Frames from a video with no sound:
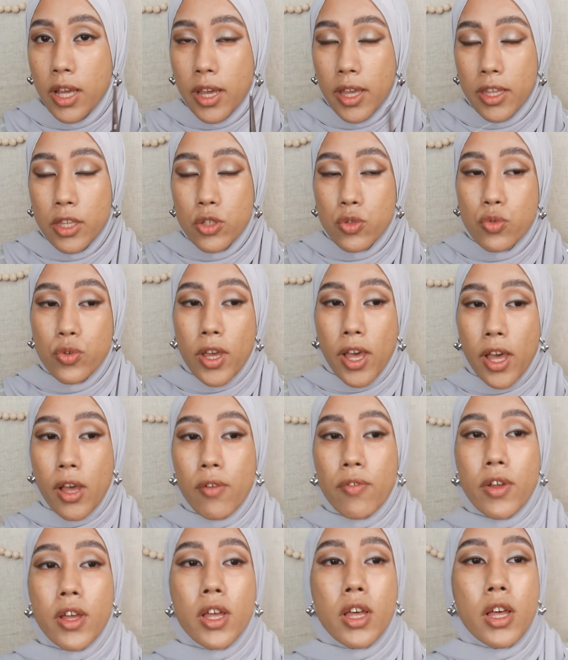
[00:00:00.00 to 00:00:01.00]
I do
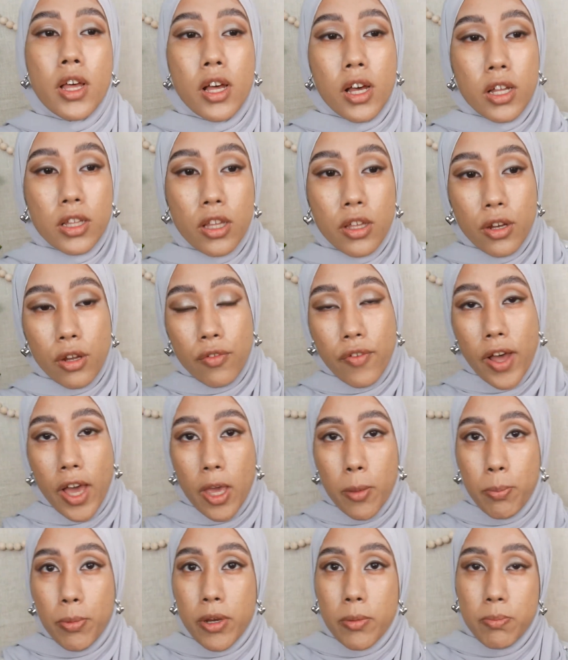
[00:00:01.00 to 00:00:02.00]
have a lot of
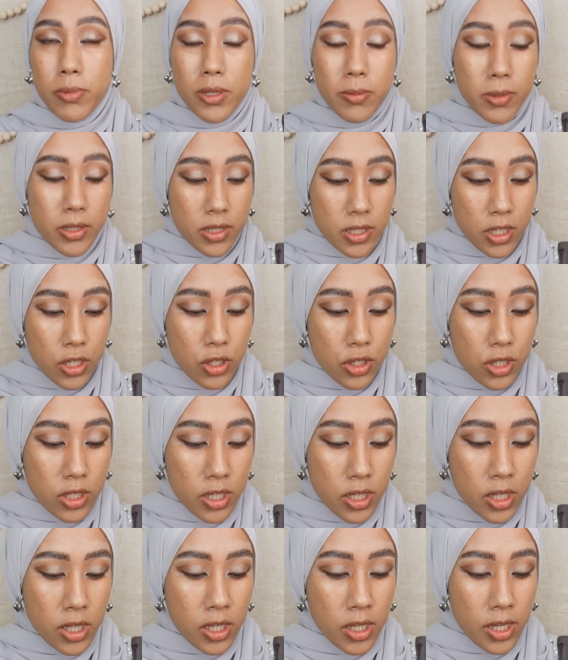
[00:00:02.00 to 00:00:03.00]

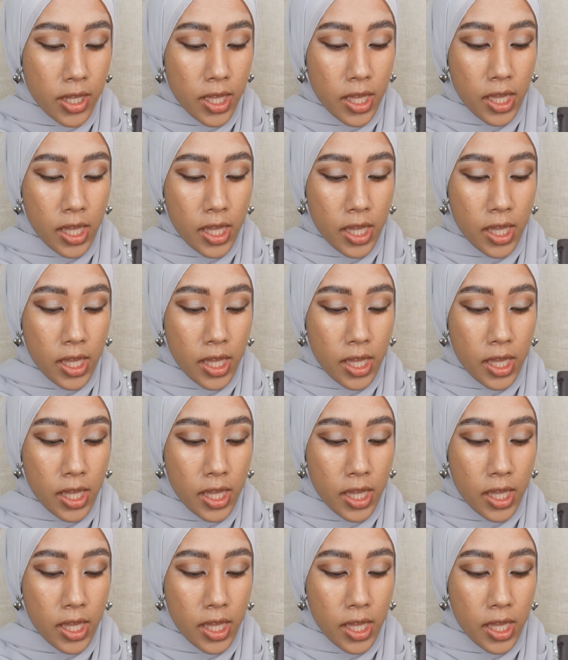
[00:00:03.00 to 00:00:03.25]
hyperpigmentation,